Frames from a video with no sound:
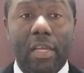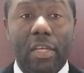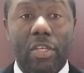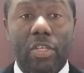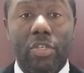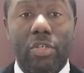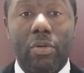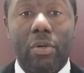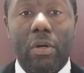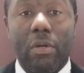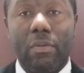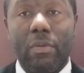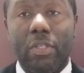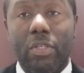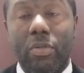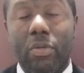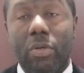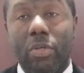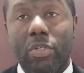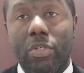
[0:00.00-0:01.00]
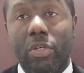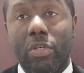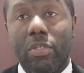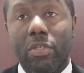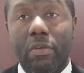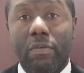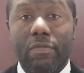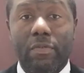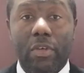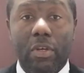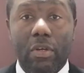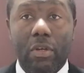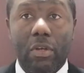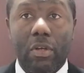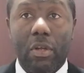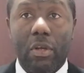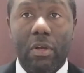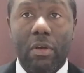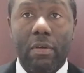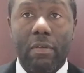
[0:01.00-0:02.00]
you should always conscious of your
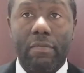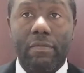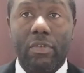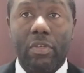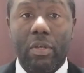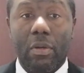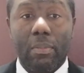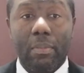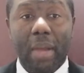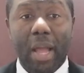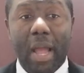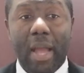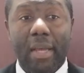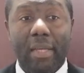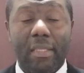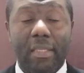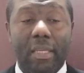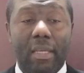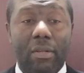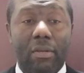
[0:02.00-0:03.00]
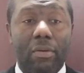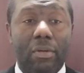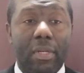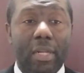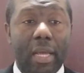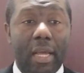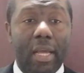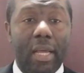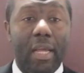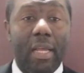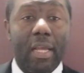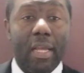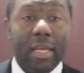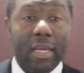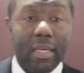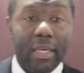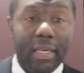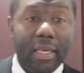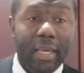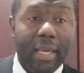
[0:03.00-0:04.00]
gloves, your masks, and other
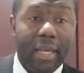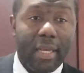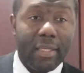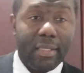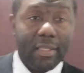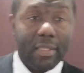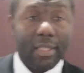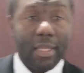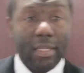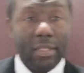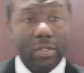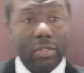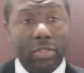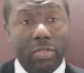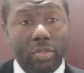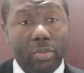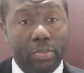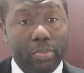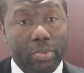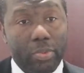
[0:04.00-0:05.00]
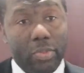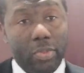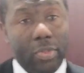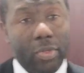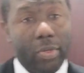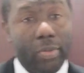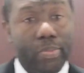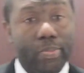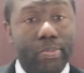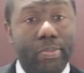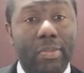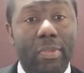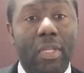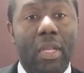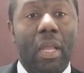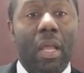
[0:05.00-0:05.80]
gears that you should put on.